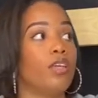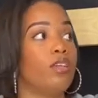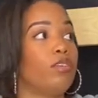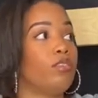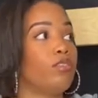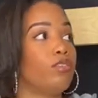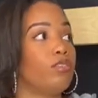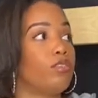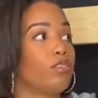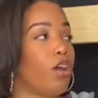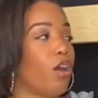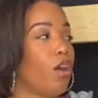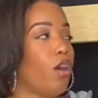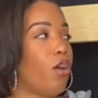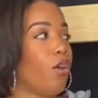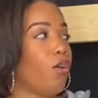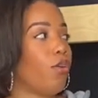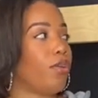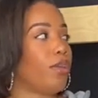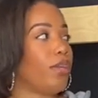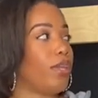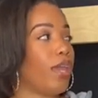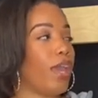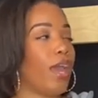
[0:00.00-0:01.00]

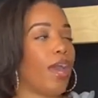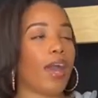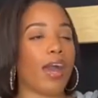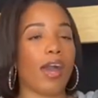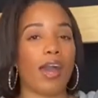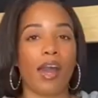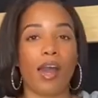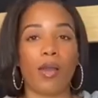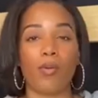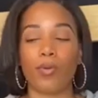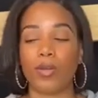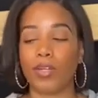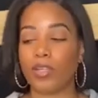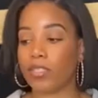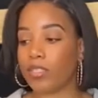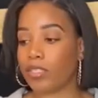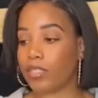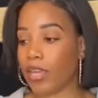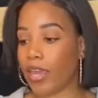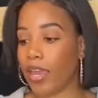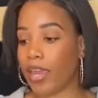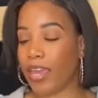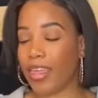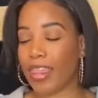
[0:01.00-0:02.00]
So yeah, I want to
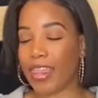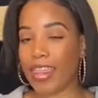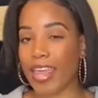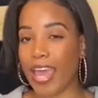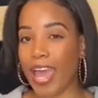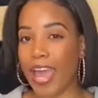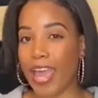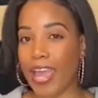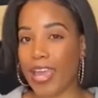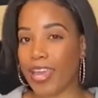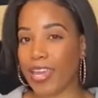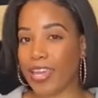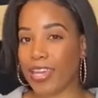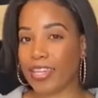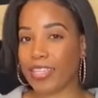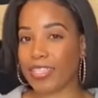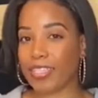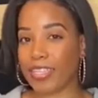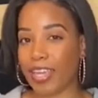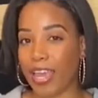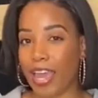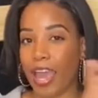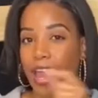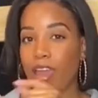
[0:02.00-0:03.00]
say that
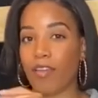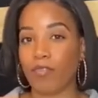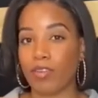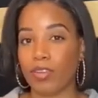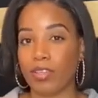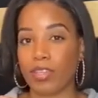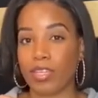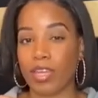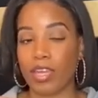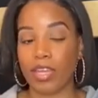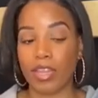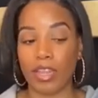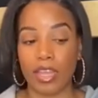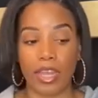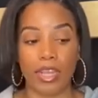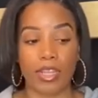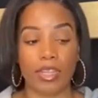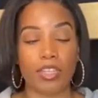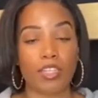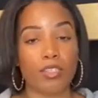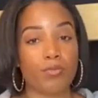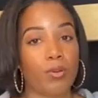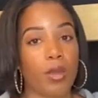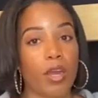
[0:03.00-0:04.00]
is everything. Like,
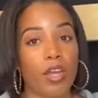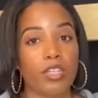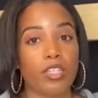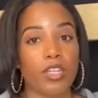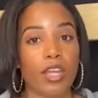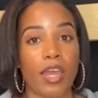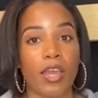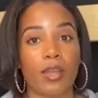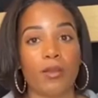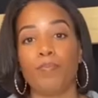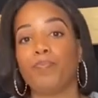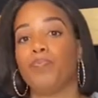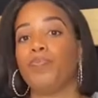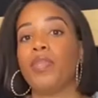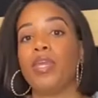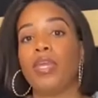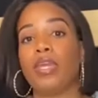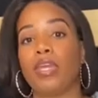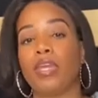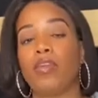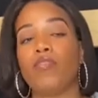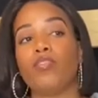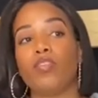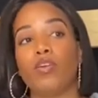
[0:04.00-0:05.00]
this project,
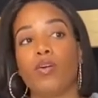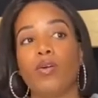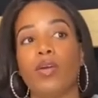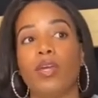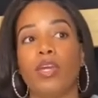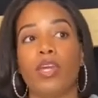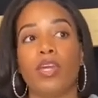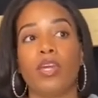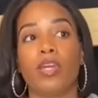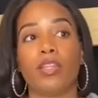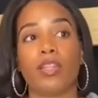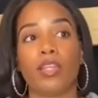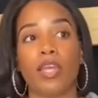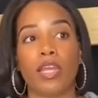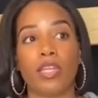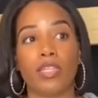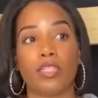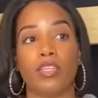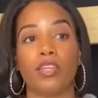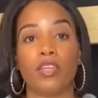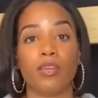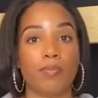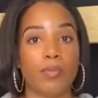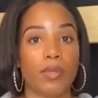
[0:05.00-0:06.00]
even though it like
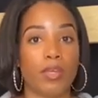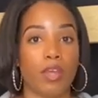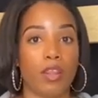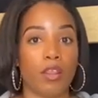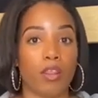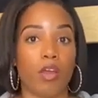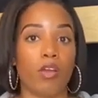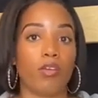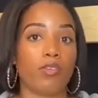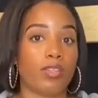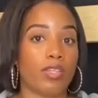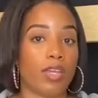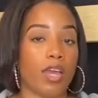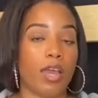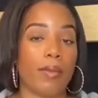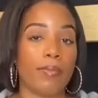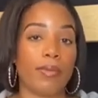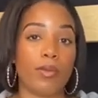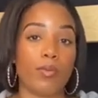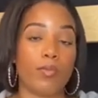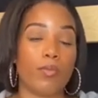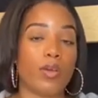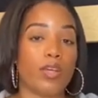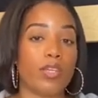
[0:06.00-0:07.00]
took me a long time,
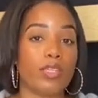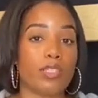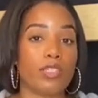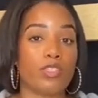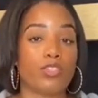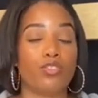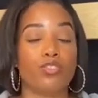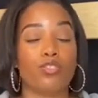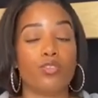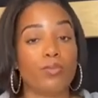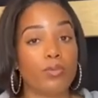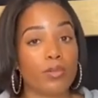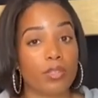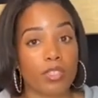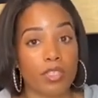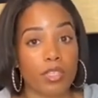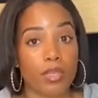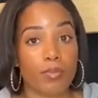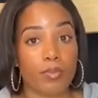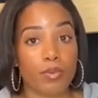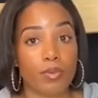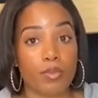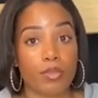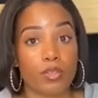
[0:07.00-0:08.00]
it was super
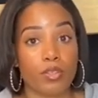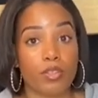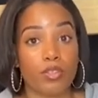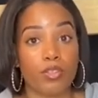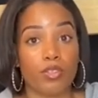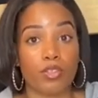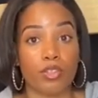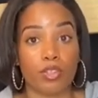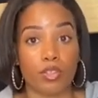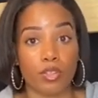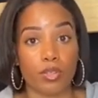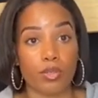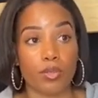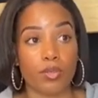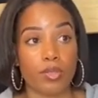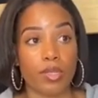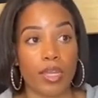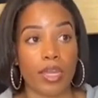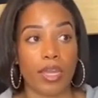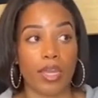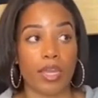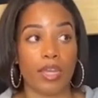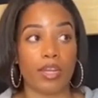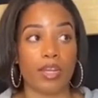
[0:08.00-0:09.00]
simple to do,
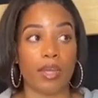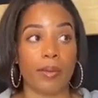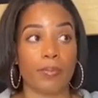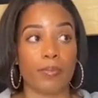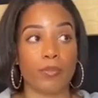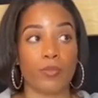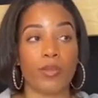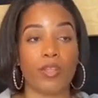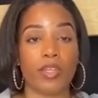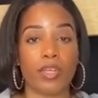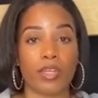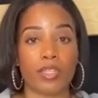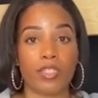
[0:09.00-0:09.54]
and I'm really